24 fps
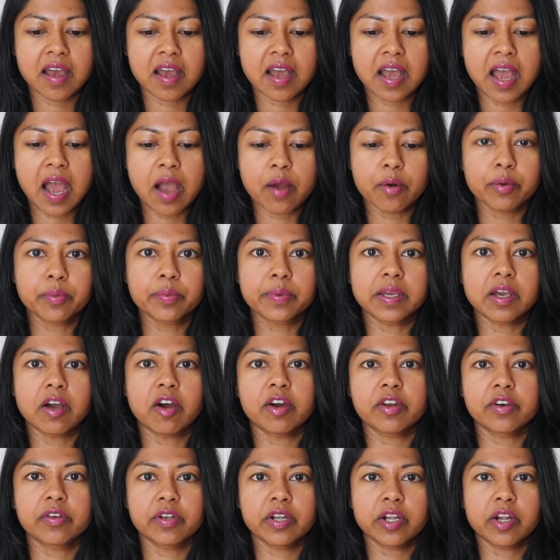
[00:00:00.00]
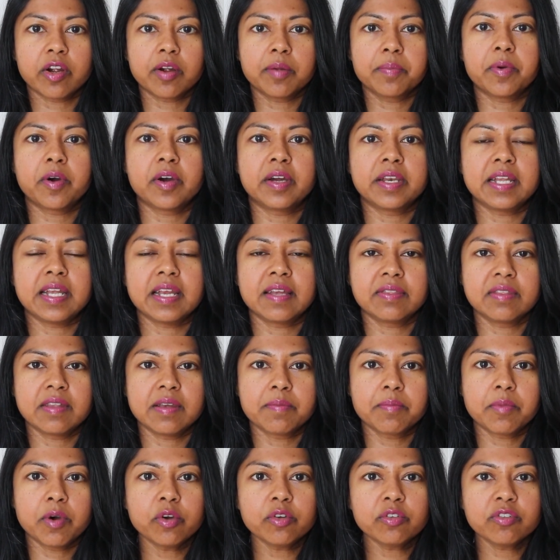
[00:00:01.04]
how are we honoring our body and the
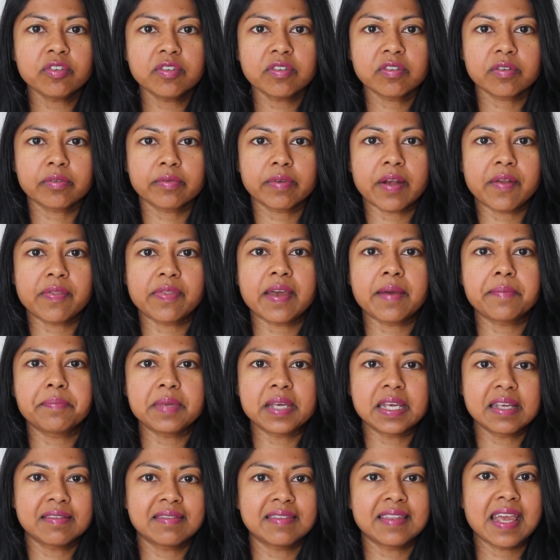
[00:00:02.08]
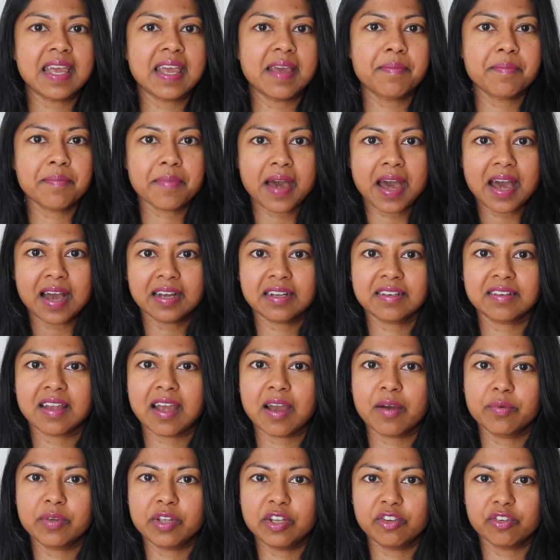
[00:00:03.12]
emotions around that because they impact
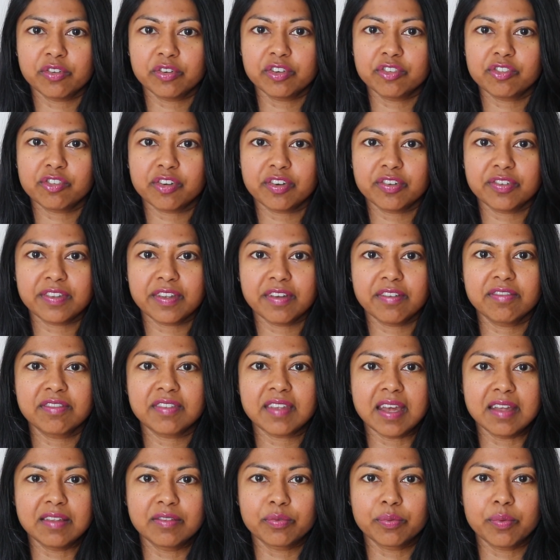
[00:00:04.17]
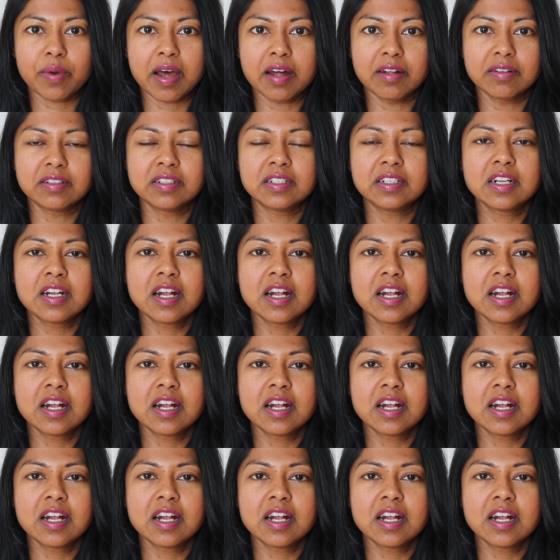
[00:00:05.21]
how we nourish ourselves as well.